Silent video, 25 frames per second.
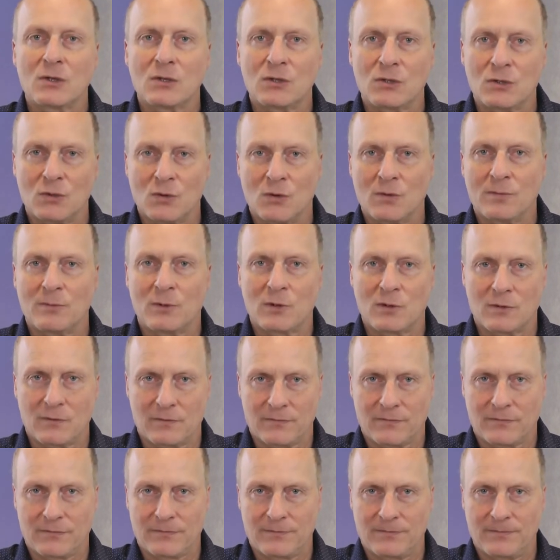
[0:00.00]
Your
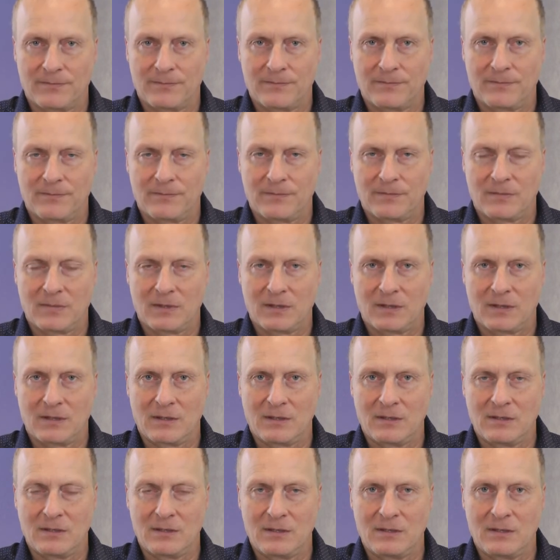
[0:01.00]
move.
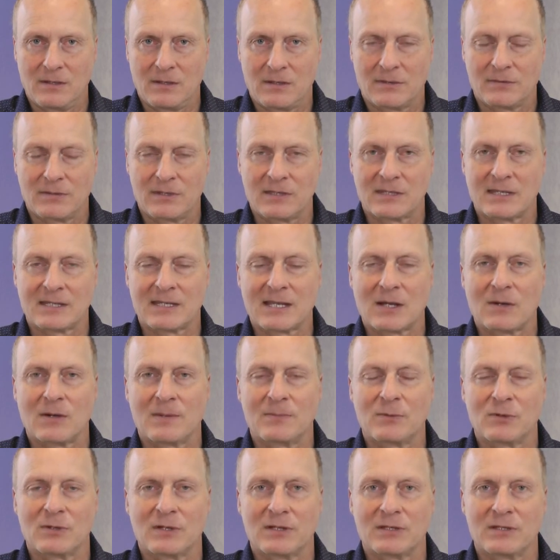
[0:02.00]
And this is how
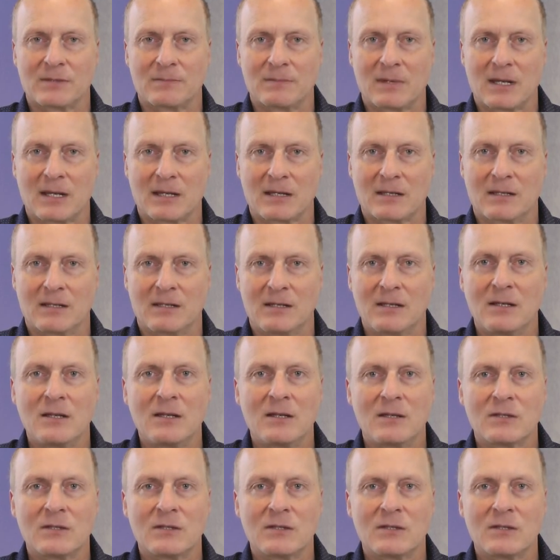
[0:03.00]
I put it to Mick.